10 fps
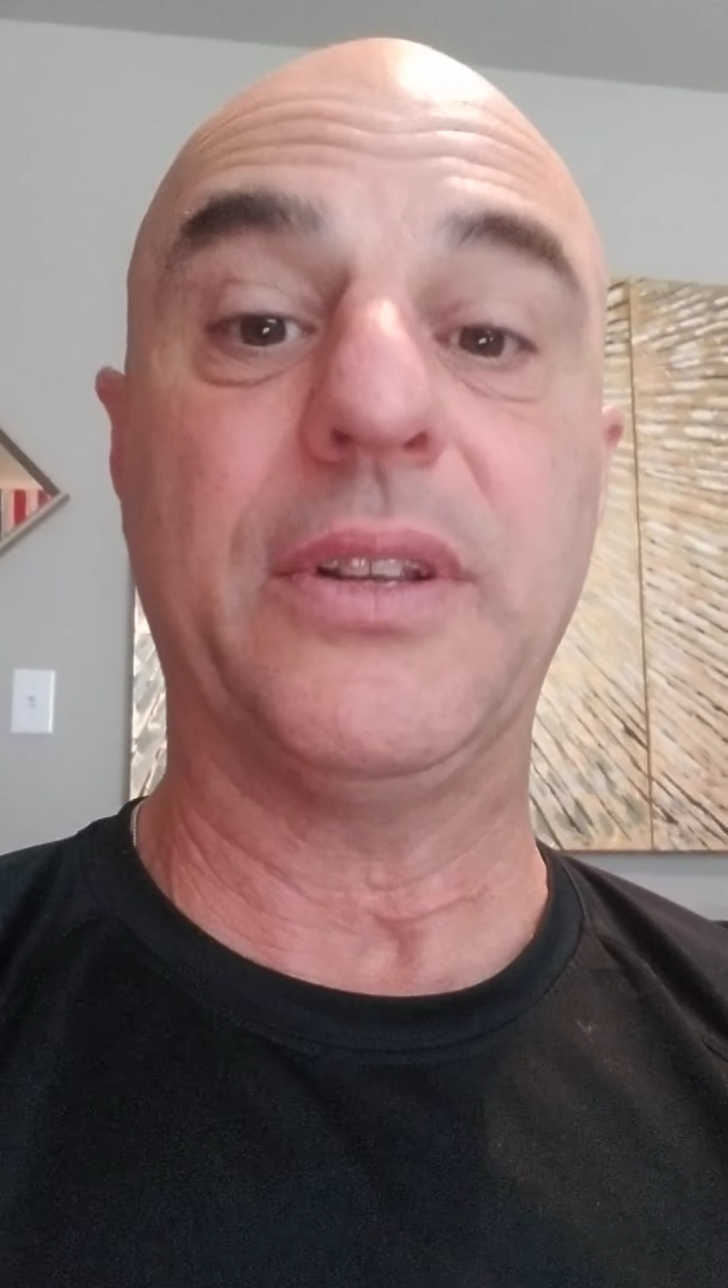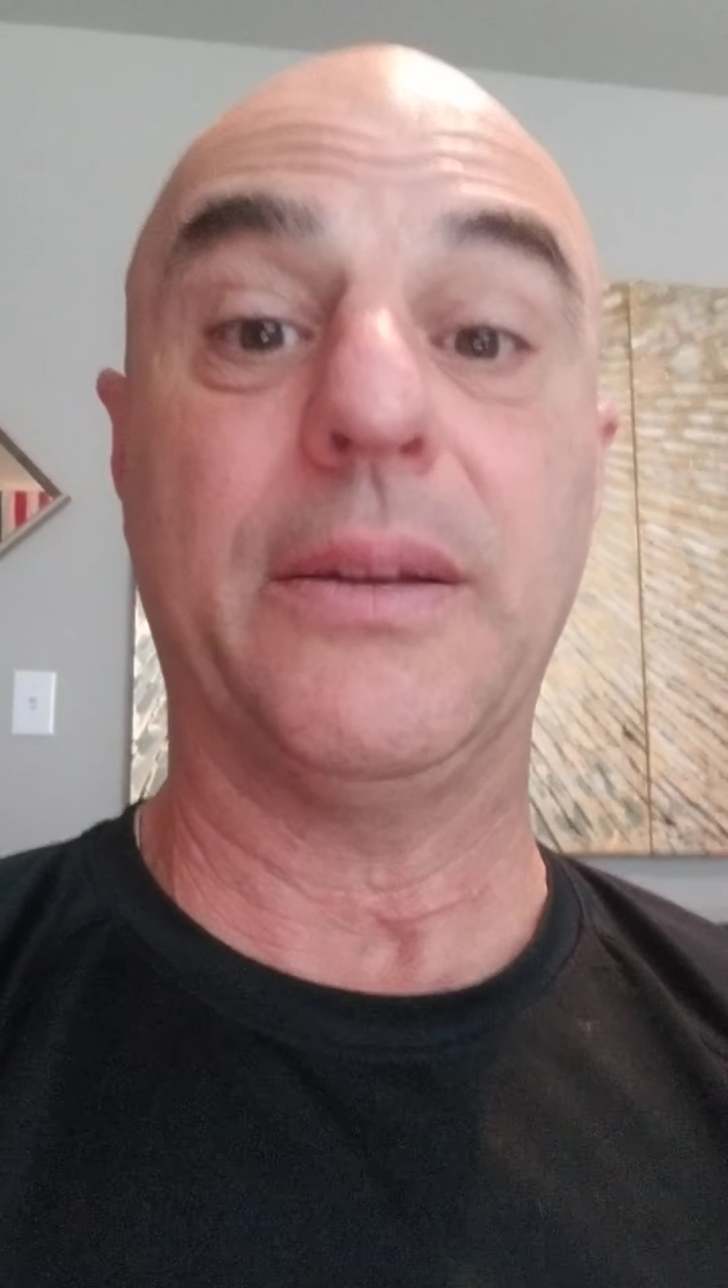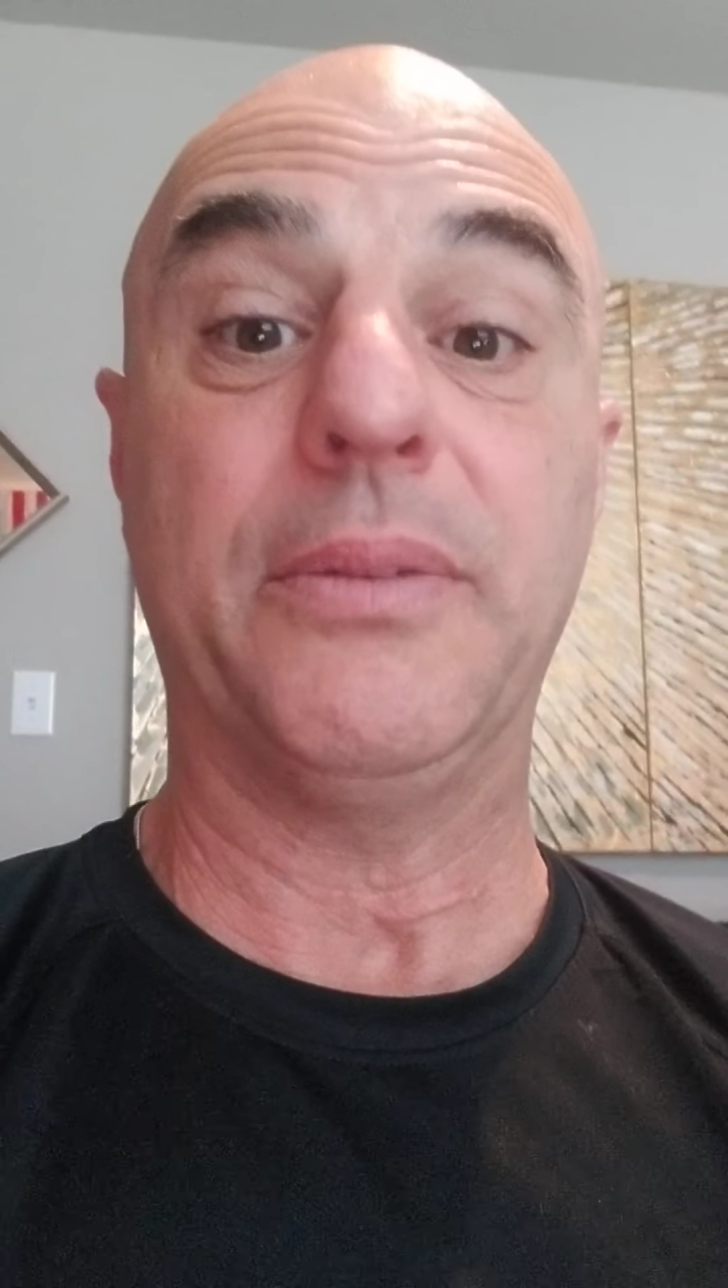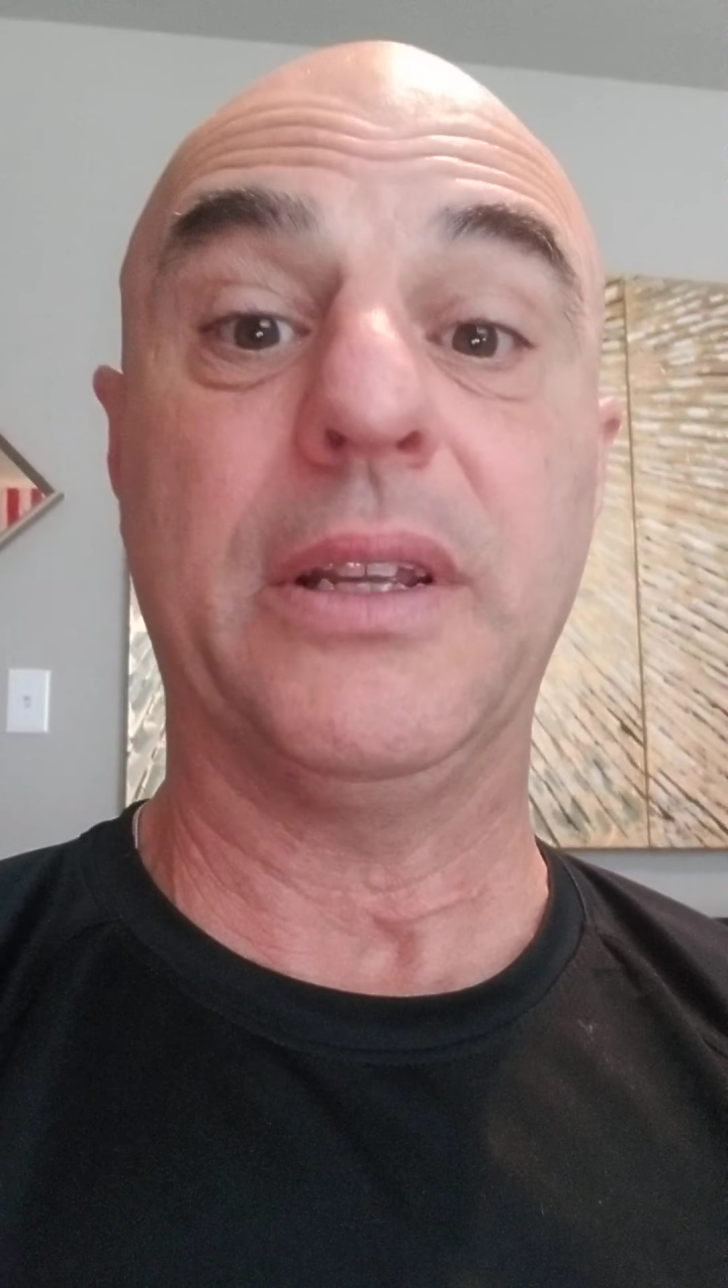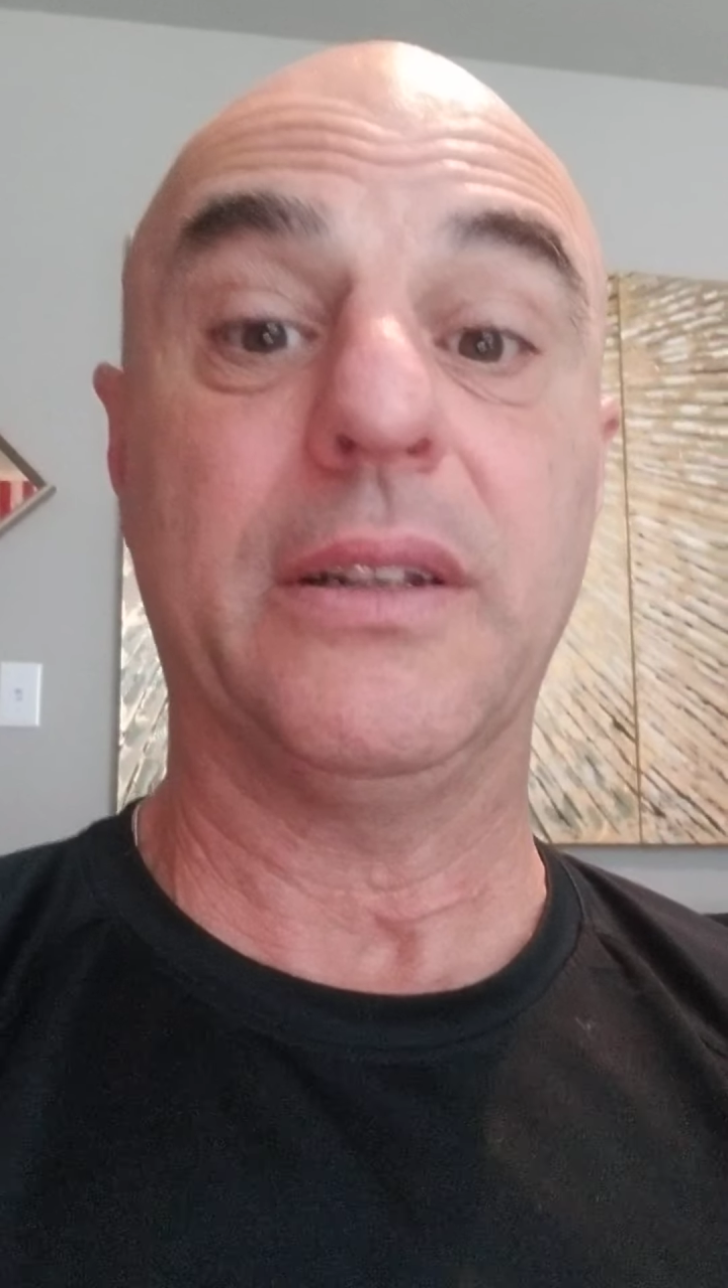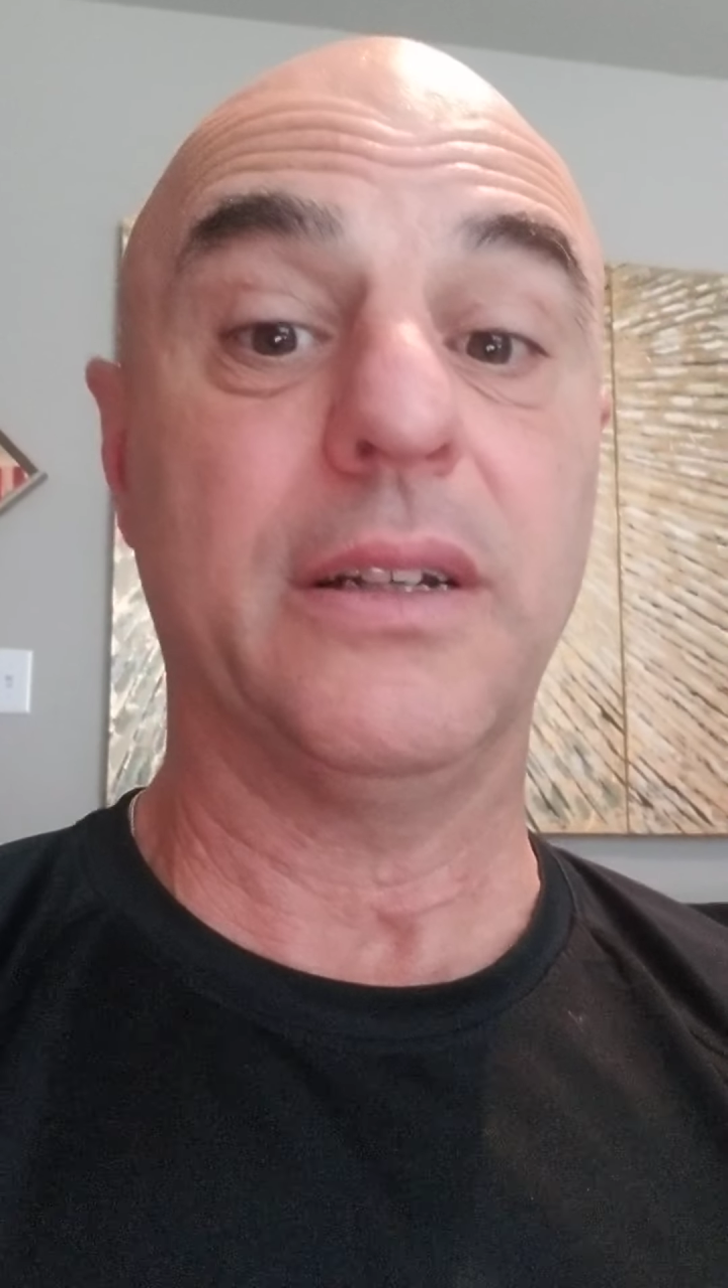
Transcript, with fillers: not being